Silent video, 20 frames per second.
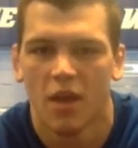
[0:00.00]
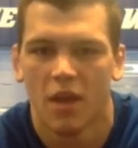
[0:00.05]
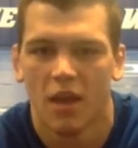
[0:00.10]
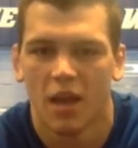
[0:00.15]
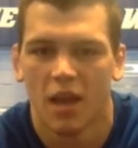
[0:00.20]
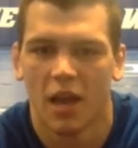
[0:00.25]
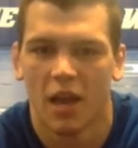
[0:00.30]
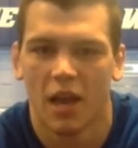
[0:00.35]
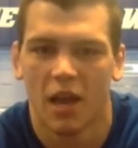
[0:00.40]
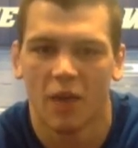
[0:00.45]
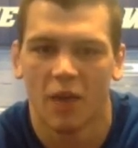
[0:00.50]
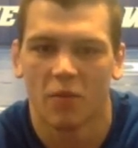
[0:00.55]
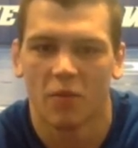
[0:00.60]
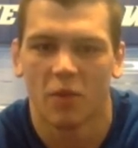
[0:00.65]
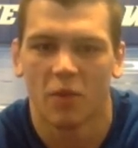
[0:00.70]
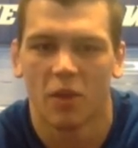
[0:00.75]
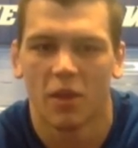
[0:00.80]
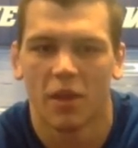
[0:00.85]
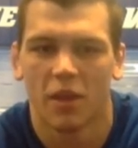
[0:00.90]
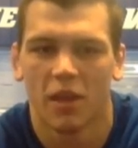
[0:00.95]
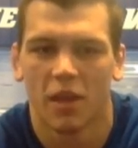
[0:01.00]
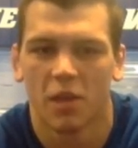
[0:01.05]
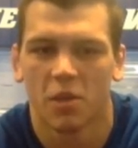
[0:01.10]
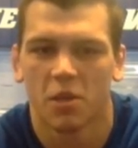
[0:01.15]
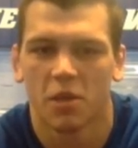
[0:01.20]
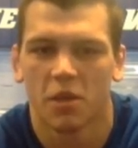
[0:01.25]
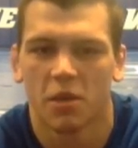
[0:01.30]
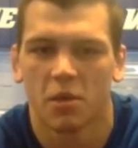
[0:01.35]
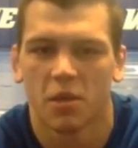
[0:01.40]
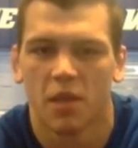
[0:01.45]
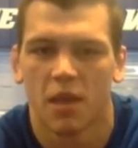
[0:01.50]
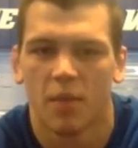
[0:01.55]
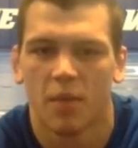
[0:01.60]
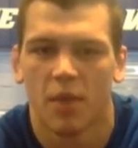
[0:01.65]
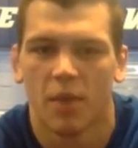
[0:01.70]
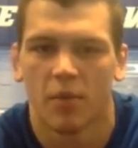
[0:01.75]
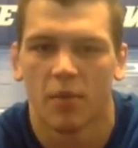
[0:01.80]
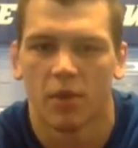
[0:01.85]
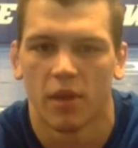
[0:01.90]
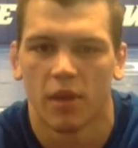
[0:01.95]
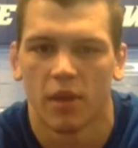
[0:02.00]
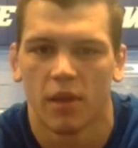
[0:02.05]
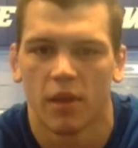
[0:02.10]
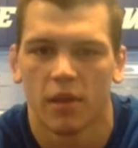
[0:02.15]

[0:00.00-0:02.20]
I really cherish that memory.